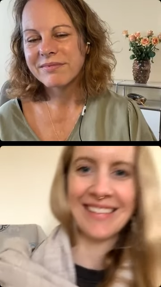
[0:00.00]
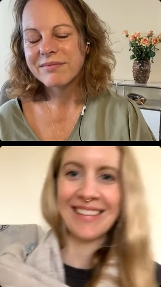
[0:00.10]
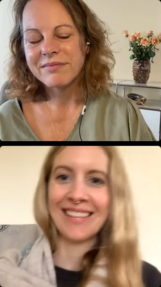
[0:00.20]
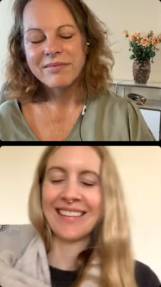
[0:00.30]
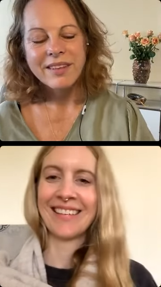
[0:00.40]

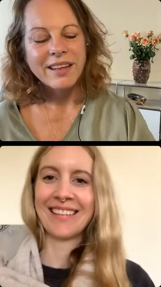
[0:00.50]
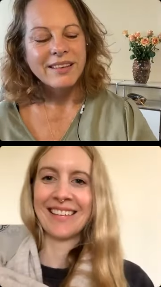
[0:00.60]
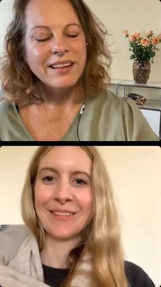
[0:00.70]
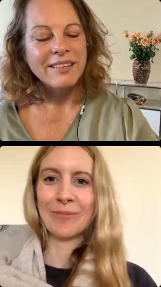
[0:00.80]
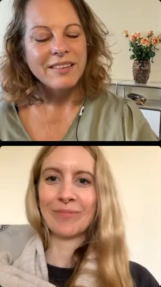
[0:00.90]
Speaker 1: That's
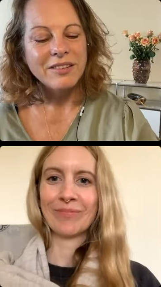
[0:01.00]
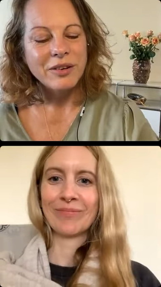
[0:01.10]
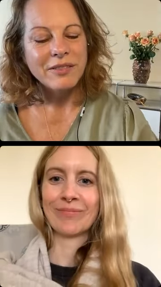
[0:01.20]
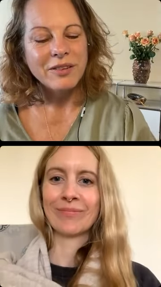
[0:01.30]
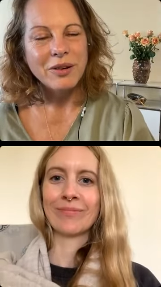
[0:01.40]
interesting. Although I
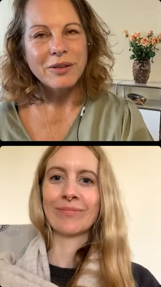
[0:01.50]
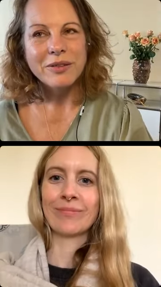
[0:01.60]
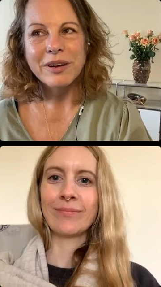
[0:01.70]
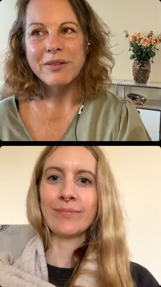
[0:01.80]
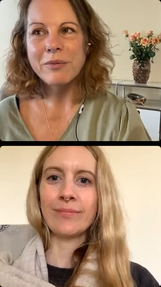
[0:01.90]
remember
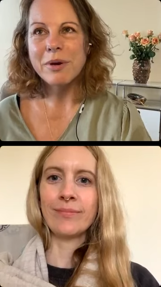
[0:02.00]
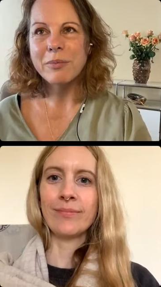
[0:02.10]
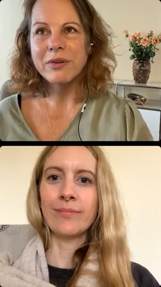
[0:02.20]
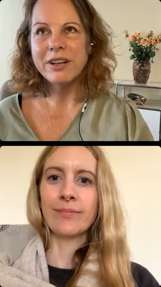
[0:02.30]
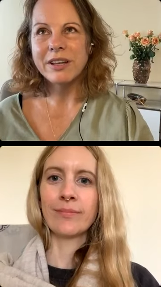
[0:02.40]
whenever,
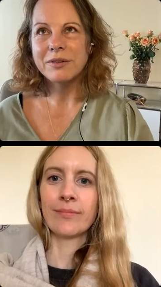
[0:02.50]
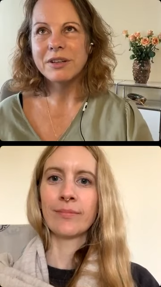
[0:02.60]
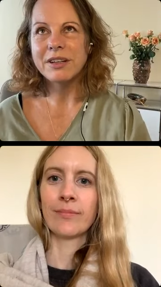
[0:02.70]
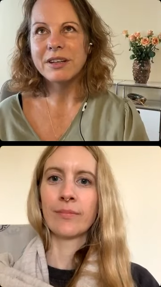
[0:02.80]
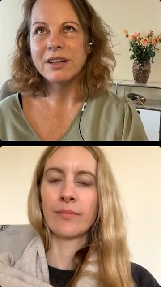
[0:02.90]
like,
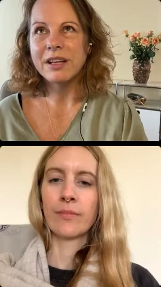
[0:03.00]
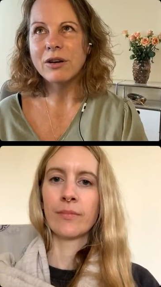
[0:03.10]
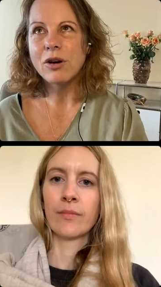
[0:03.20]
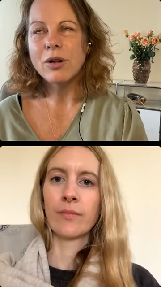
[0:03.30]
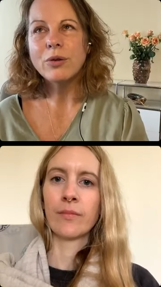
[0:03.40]
all those who
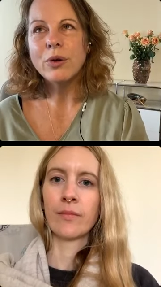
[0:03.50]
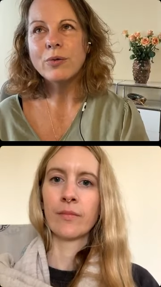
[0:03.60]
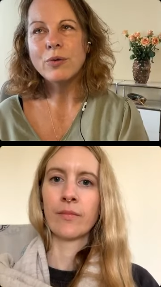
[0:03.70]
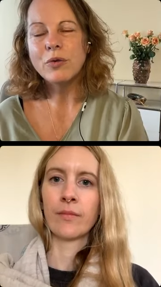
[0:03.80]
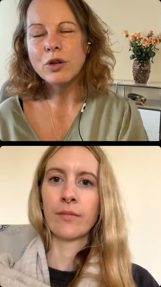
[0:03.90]
feel
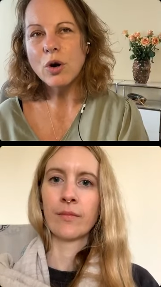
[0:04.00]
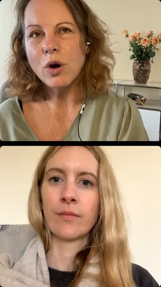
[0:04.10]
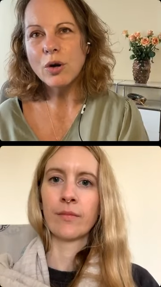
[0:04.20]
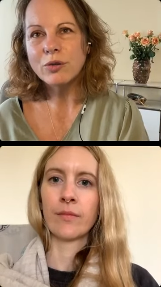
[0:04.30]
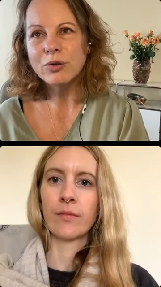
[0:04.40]
called to come to
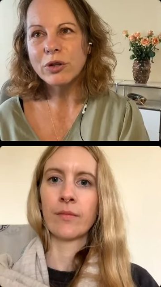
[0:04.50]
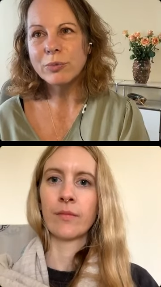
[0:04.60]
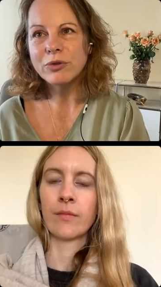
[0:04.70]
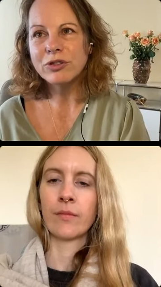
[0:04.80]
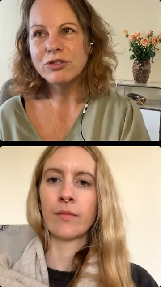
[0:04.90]
the
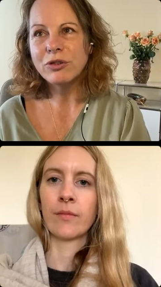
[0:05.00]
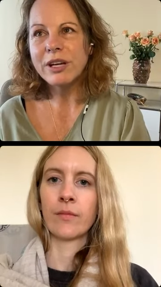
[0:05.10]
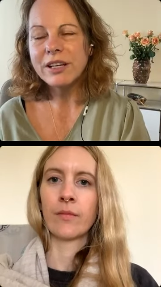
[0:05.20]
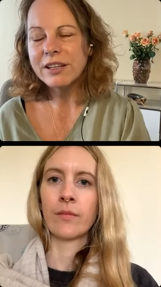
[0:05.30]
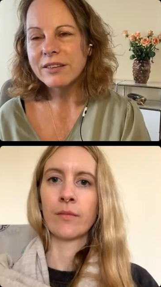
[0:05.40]
trainings,
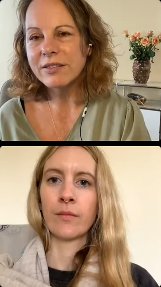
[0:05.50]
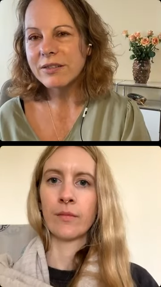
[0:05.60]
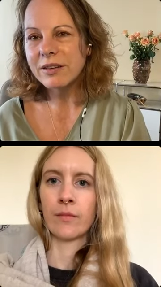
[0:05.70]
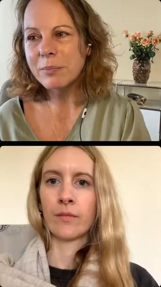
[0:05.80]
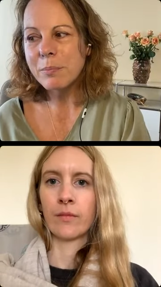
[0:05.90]
many
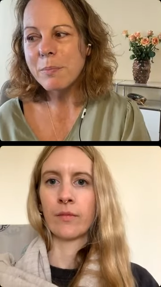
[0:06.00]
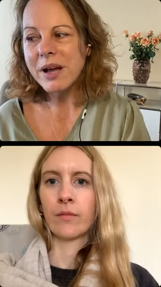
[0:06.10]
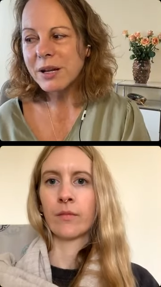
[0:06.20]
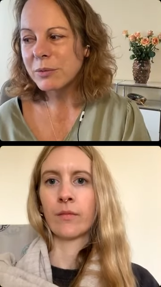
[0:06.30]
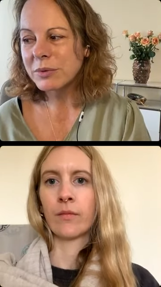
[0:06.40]
women, they
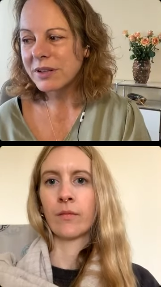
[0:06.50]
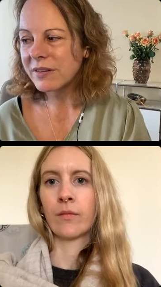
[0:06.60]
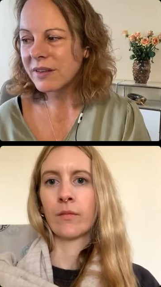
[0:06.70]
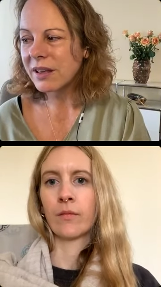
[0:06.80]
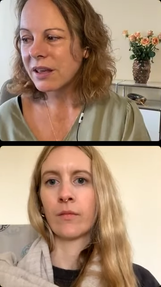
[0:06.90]
say,
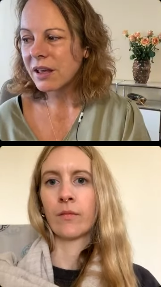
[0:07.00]
I